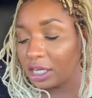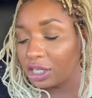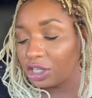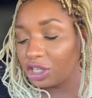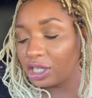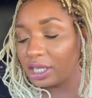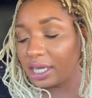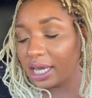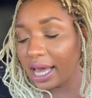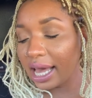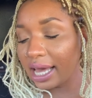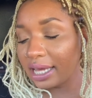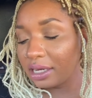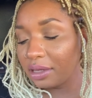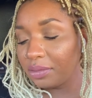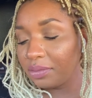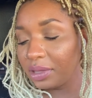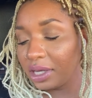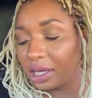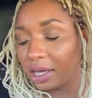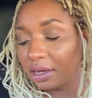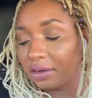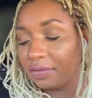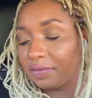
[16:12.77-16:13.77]
She added
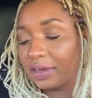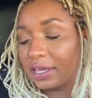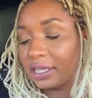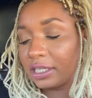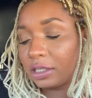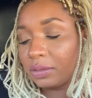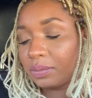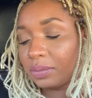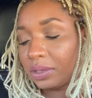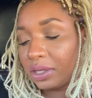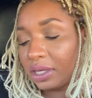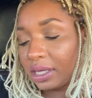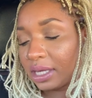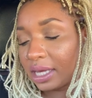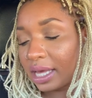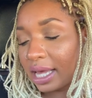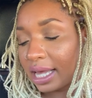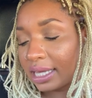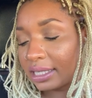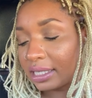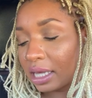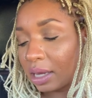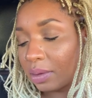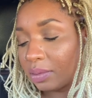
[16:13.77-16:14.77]
me on Facebook
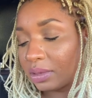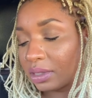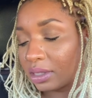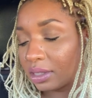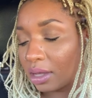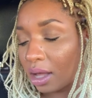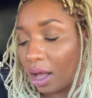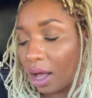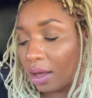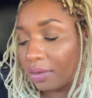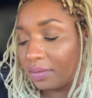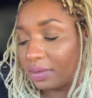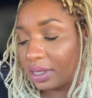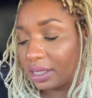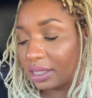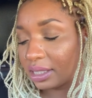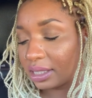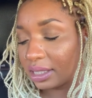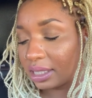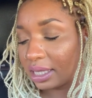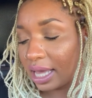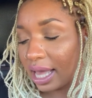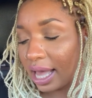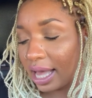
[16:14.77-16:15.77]
as I was
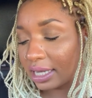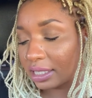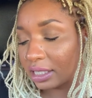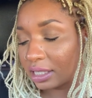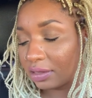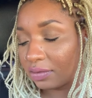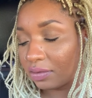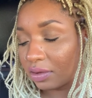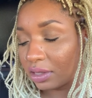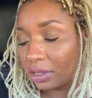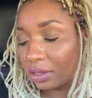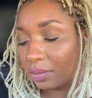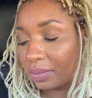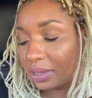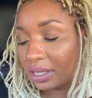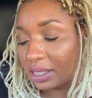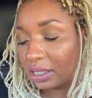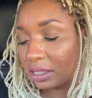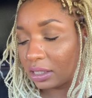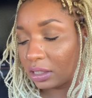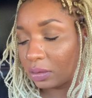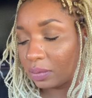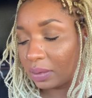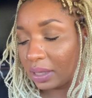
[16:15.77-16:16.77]
obviously active on the
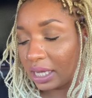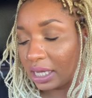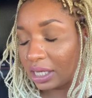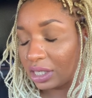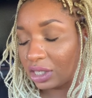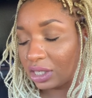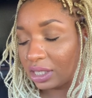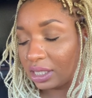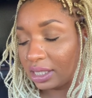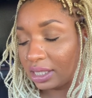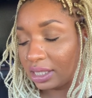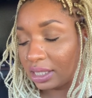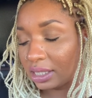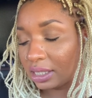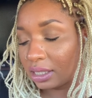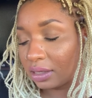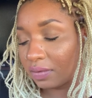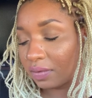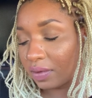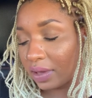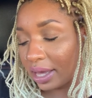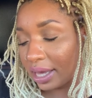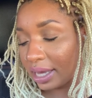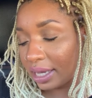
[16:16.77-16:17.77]
business page and easy to
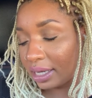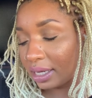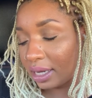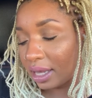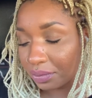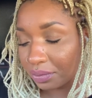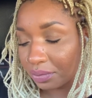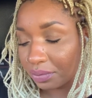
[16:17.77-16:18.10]
find.